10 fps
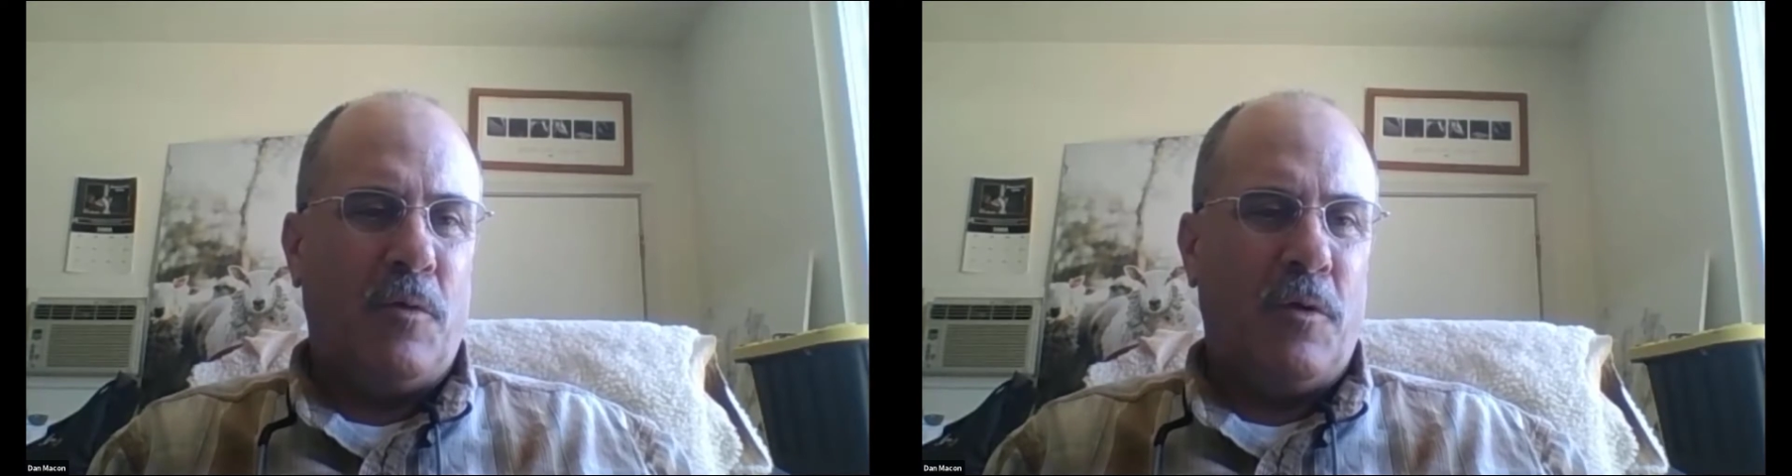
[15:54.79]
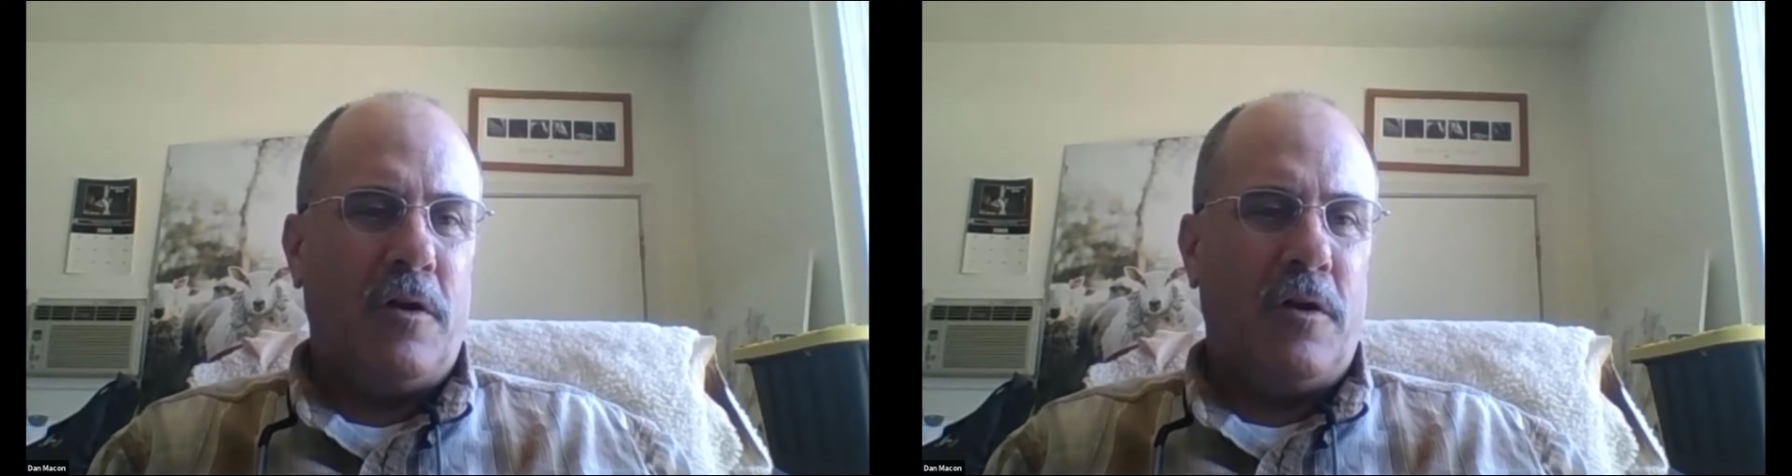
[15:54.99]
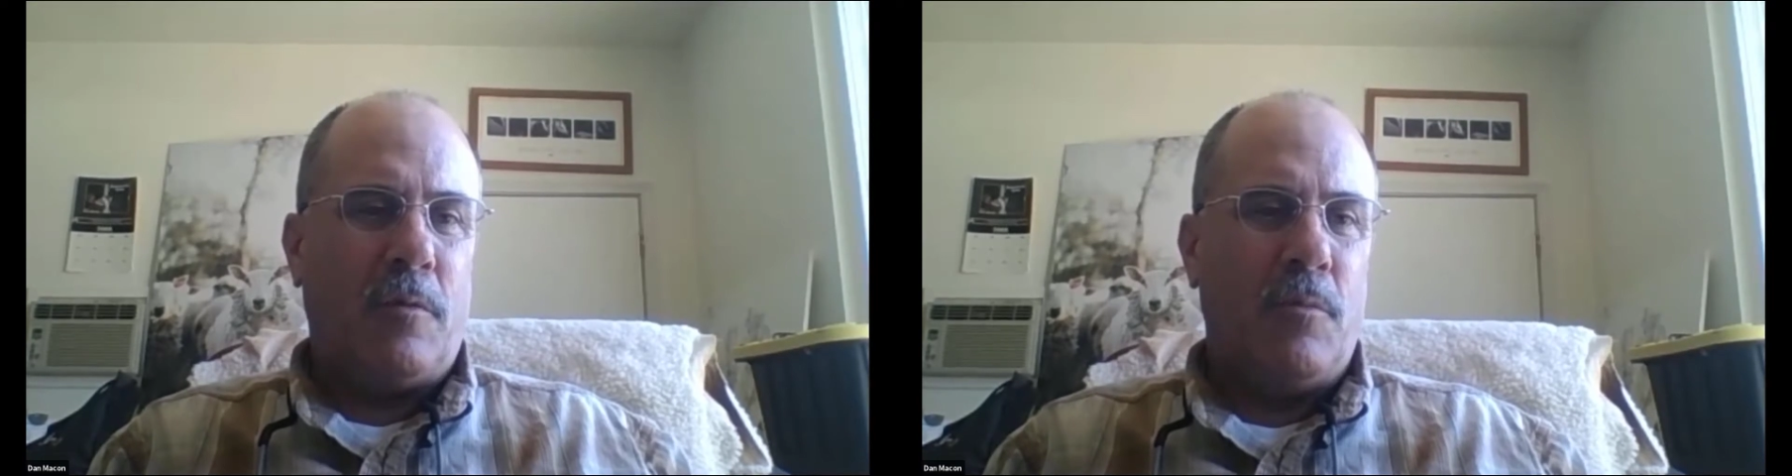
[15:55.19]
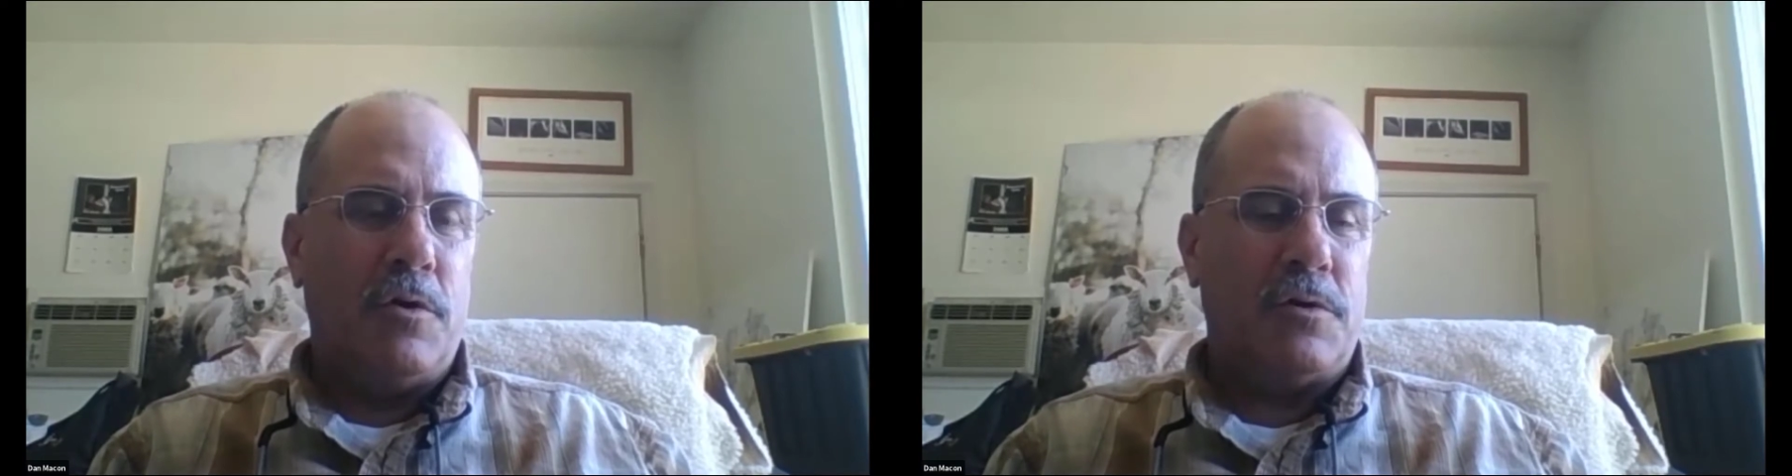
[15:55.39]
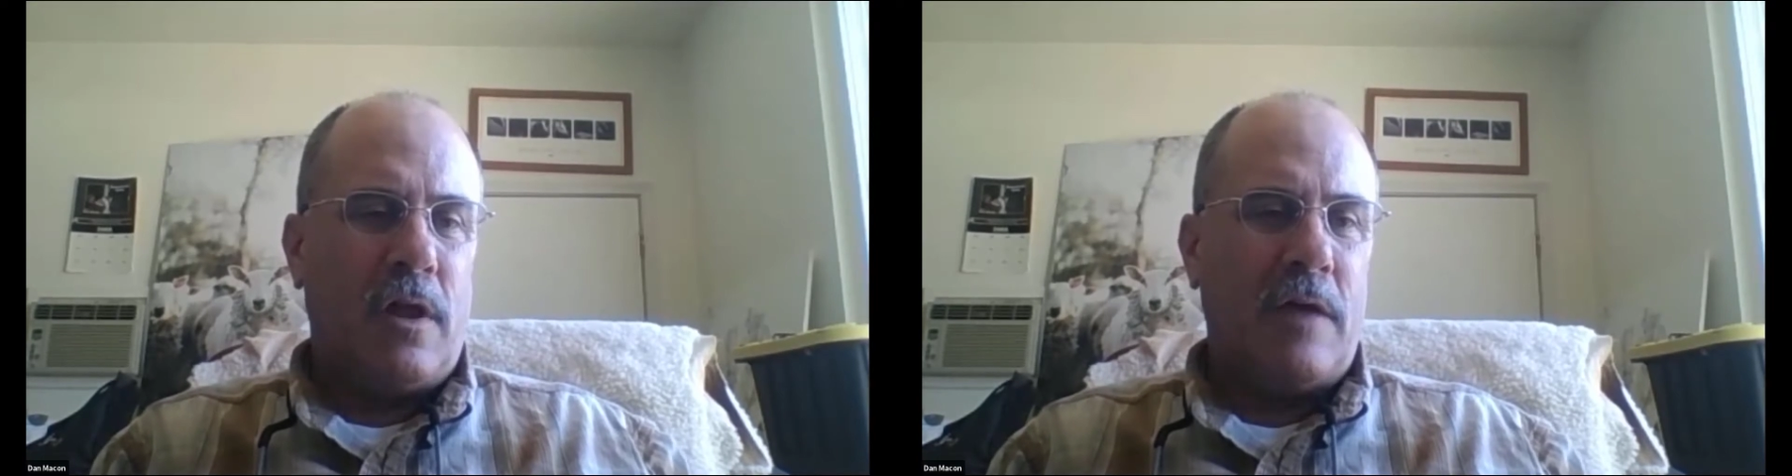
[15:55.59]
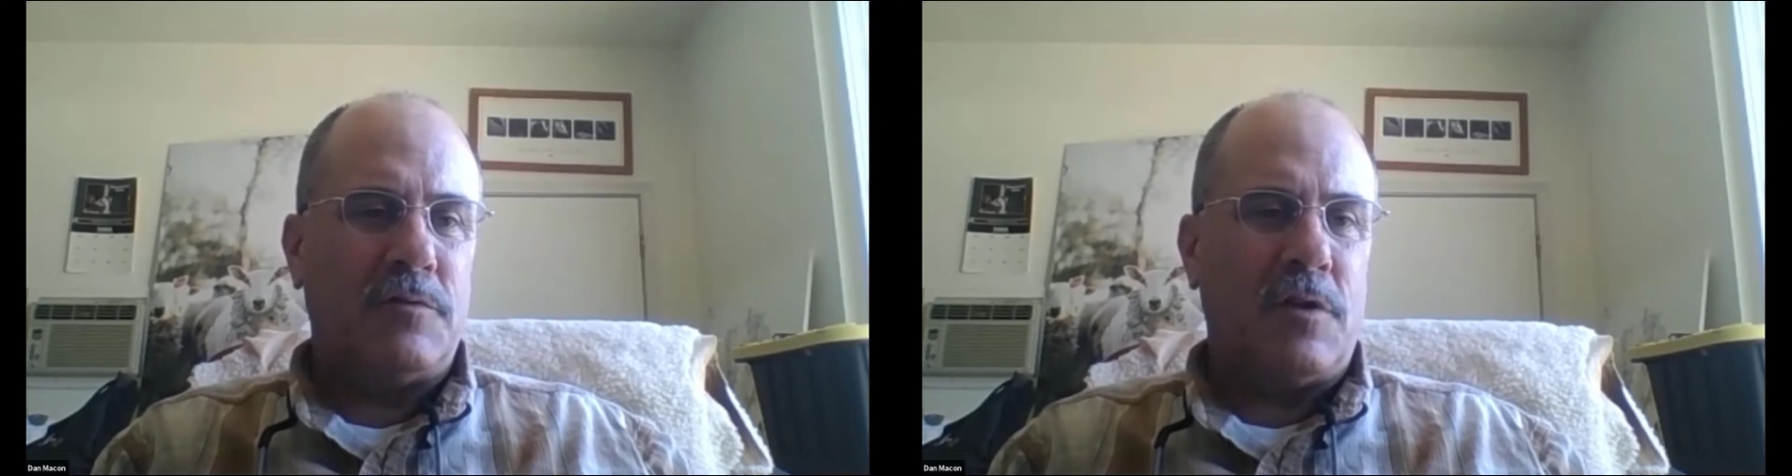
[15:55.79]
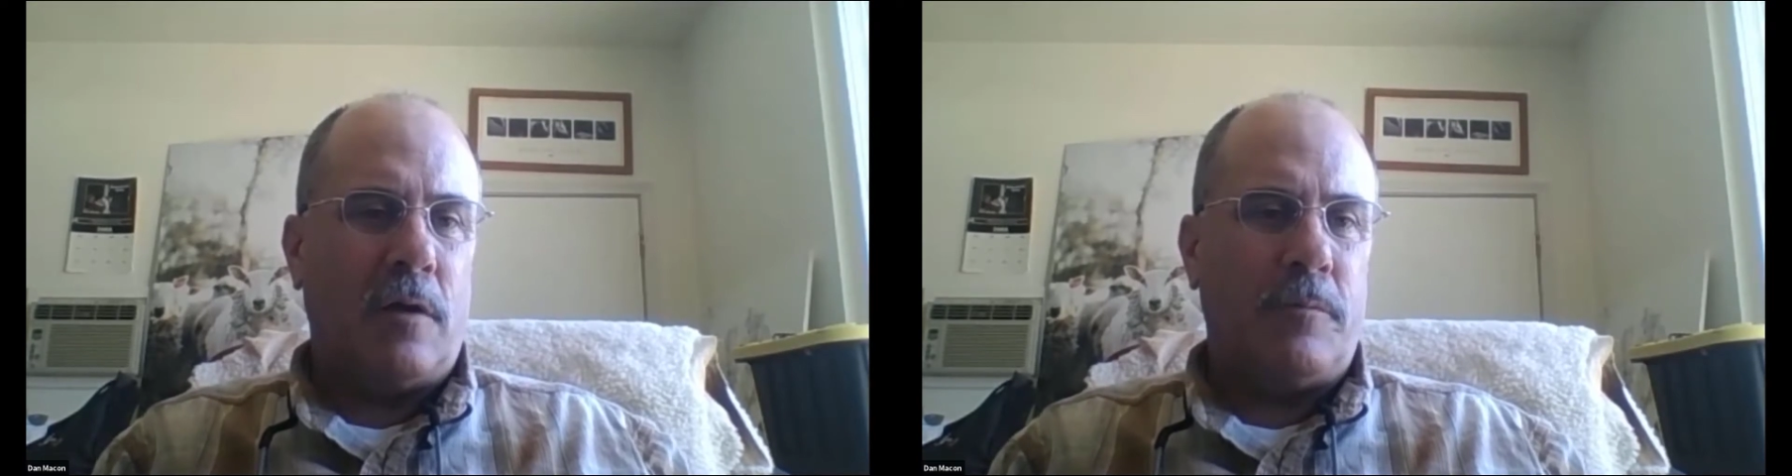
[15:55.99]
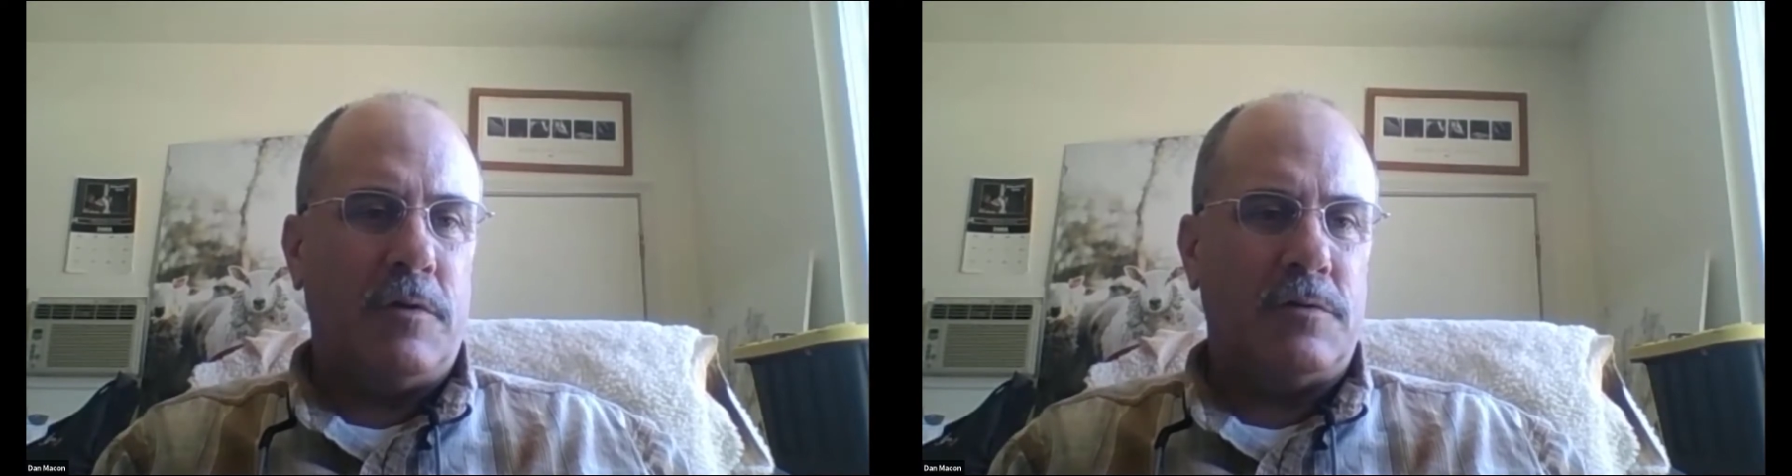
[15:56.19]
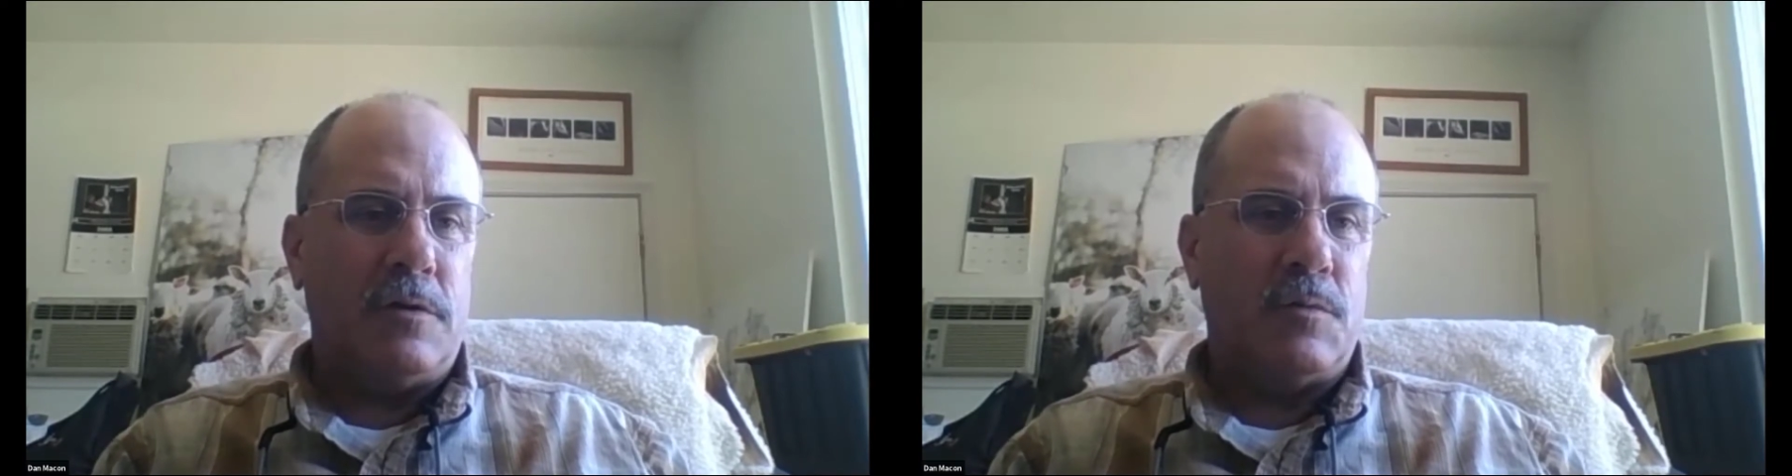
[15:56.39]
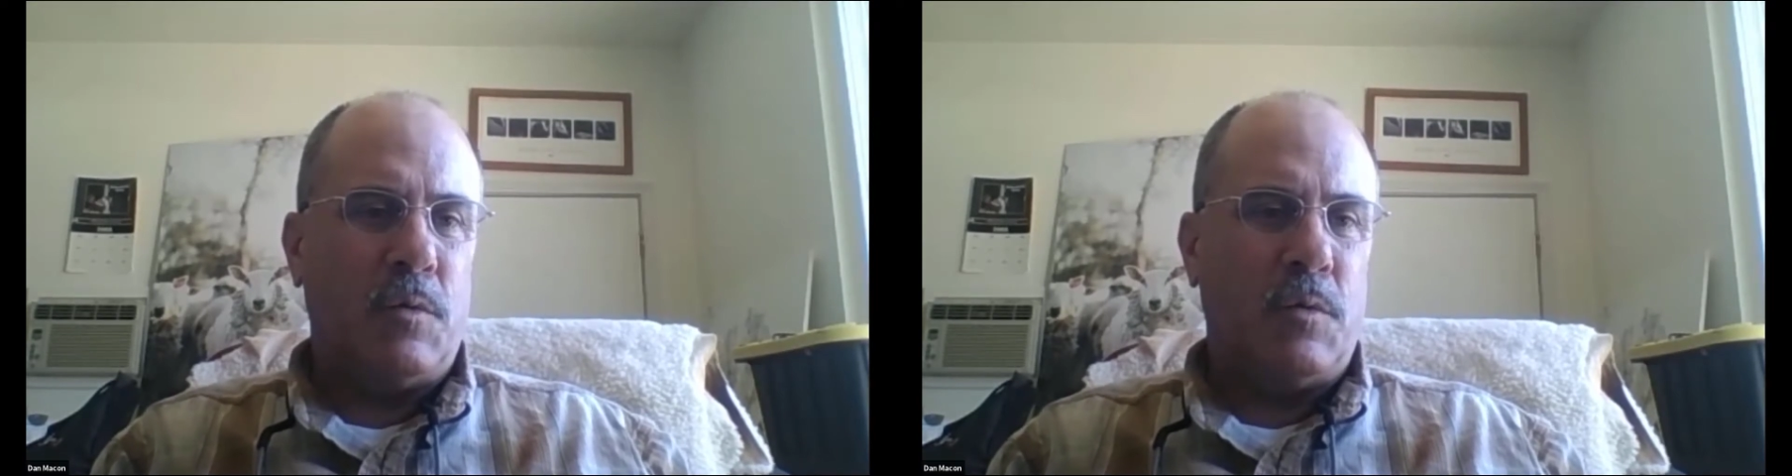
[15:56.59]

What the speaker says: we're in the commercial livestock business,